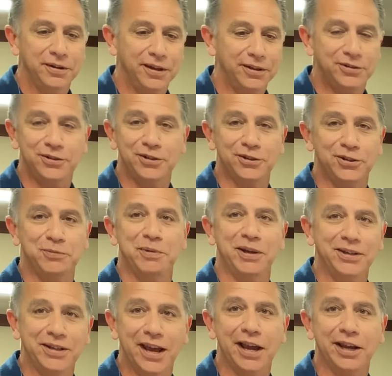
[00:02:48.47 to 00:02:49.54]
It's just
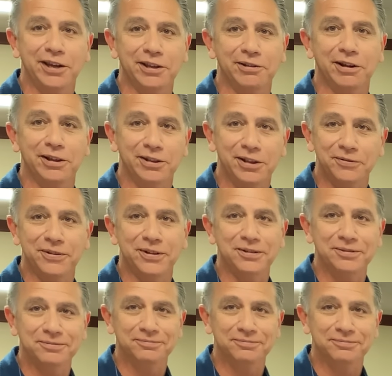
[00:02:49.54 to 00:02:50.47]
spectacular. I love it.